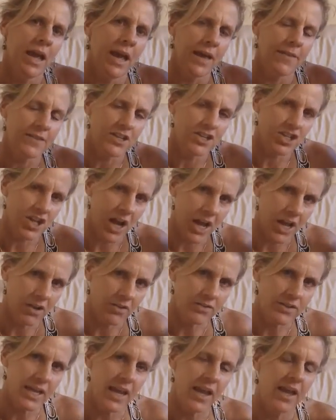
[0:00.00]
and the
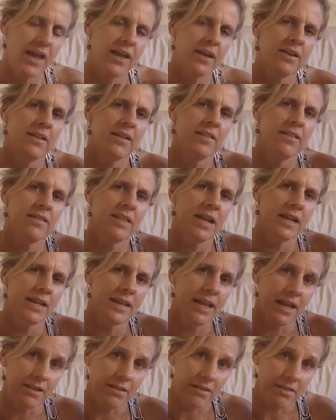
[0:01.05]
child can then
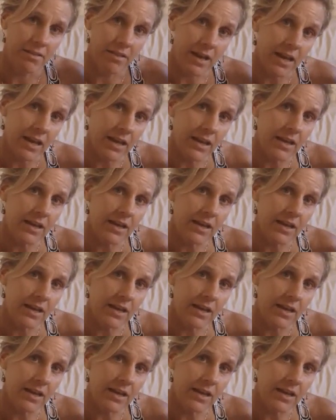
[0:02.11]
again think,